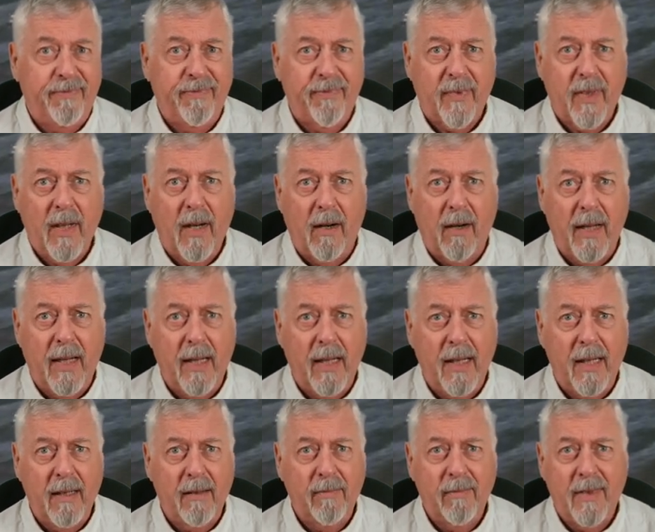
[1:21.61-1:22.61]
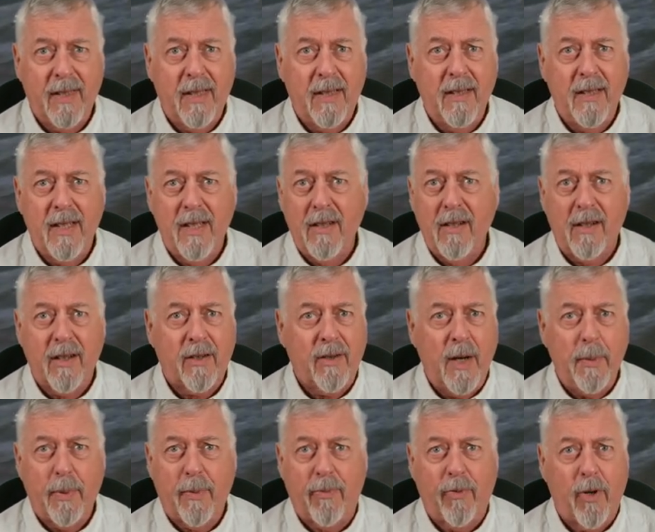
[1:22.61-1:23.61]
know, this is not a
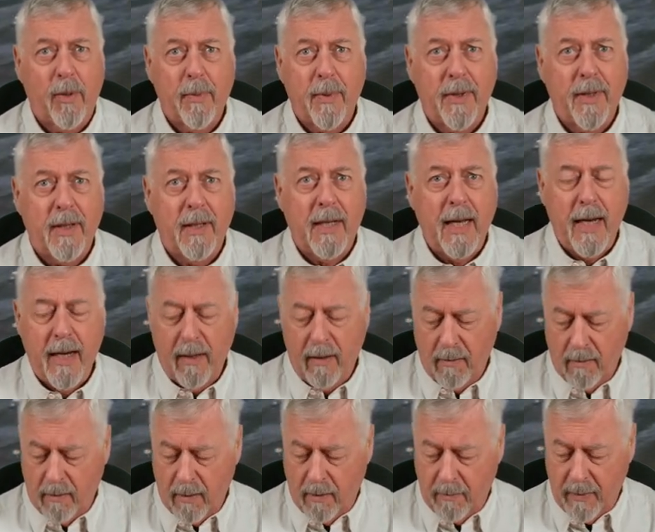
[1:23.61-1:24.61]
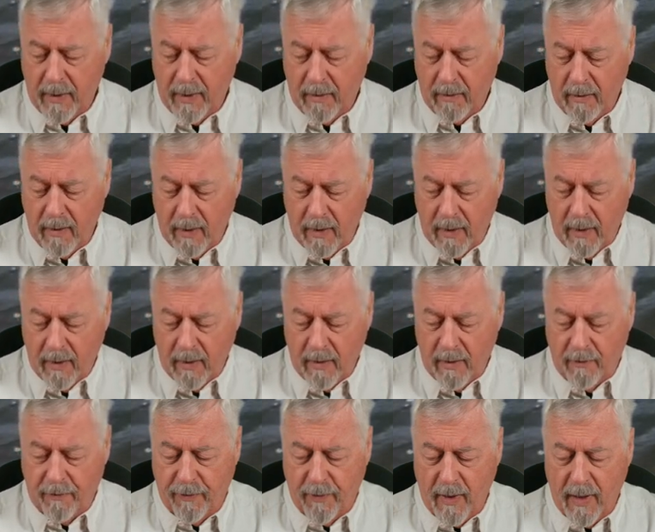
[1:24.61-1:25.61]
great performer on the dangle. I mean,
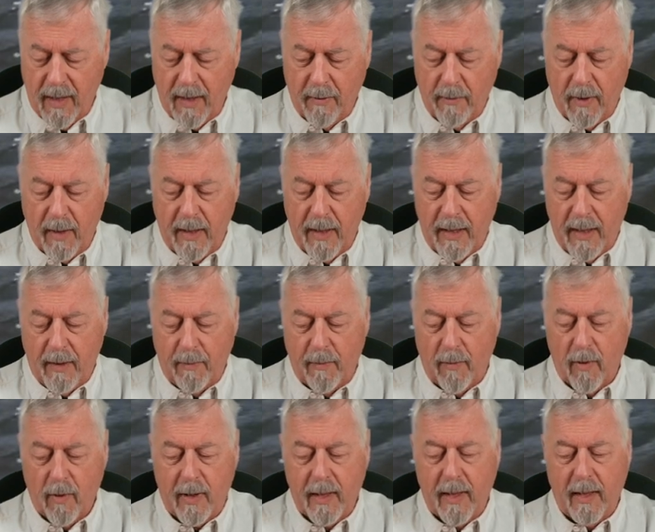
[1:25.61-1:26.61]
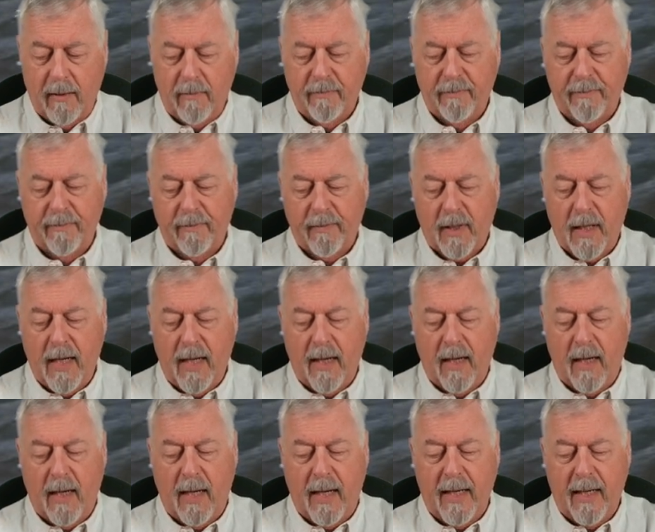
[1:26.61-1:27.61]
the fly will end up looking kind
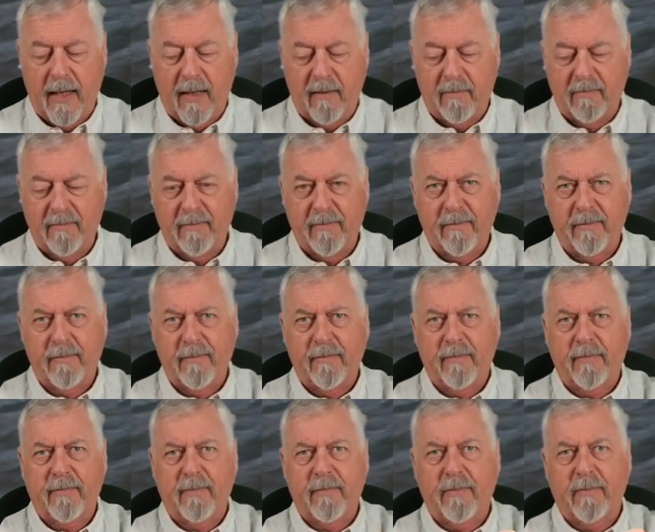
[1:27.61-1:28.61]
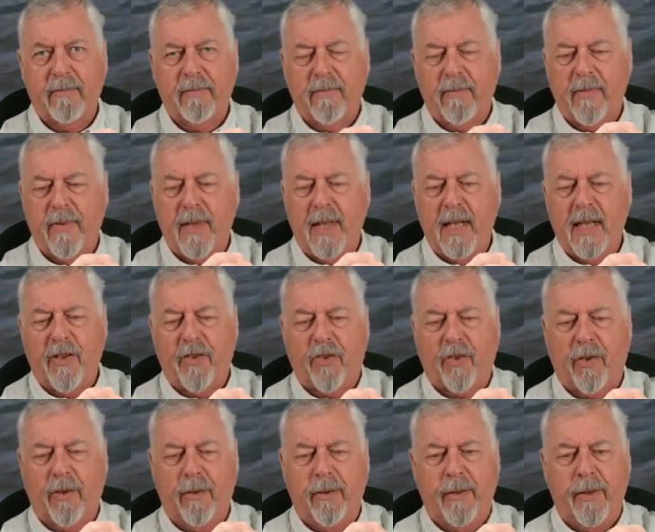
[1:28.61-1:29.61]
of like
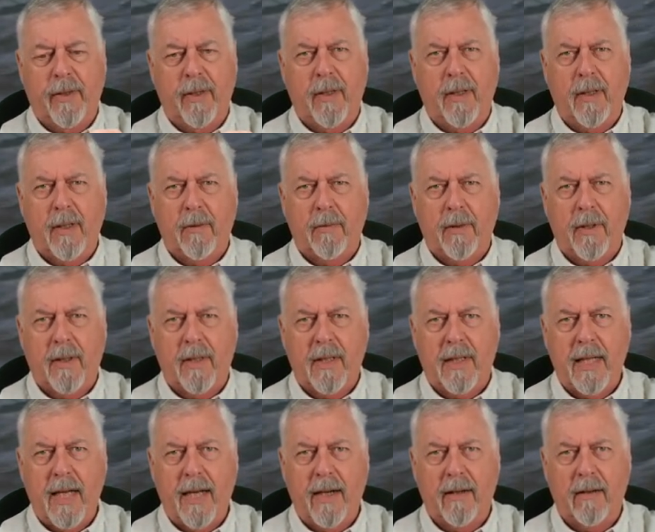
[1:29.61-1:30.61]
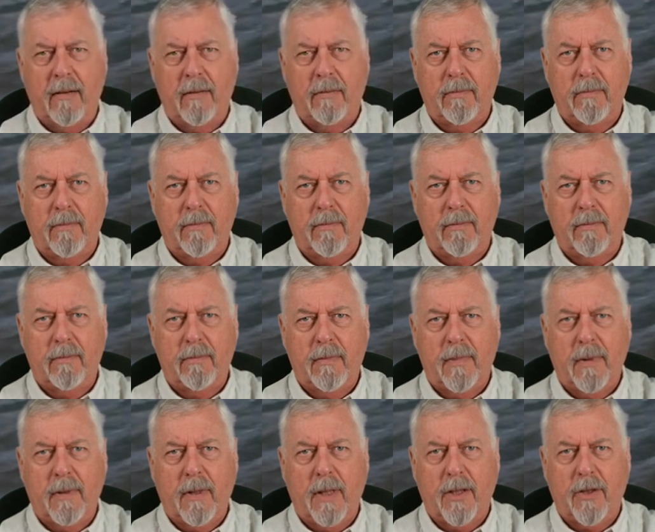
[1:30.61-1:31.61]
this with the tail,
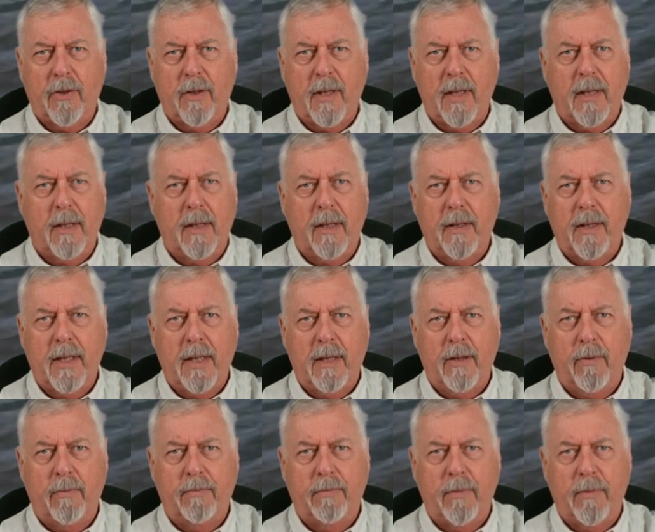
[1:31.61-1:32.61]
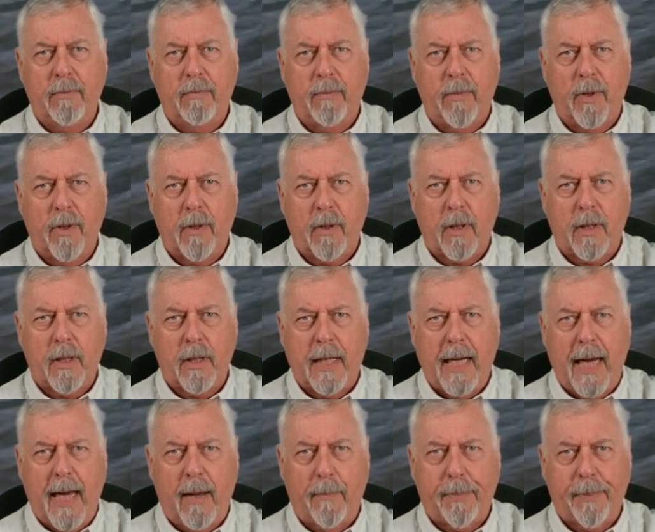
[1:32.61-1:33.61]
the hook
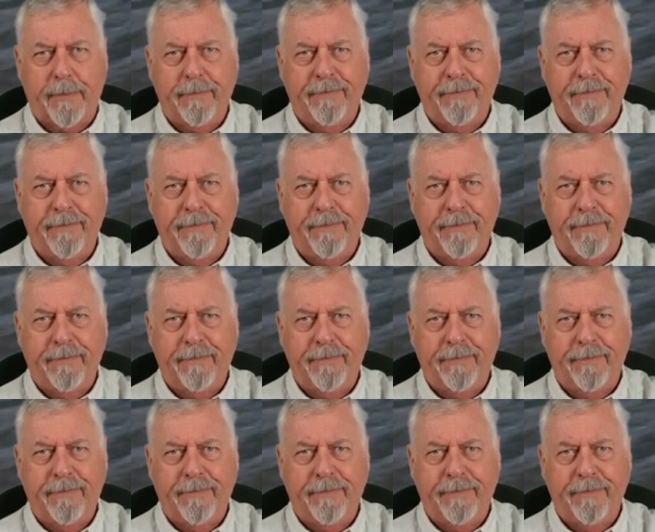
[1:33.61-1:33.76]
gap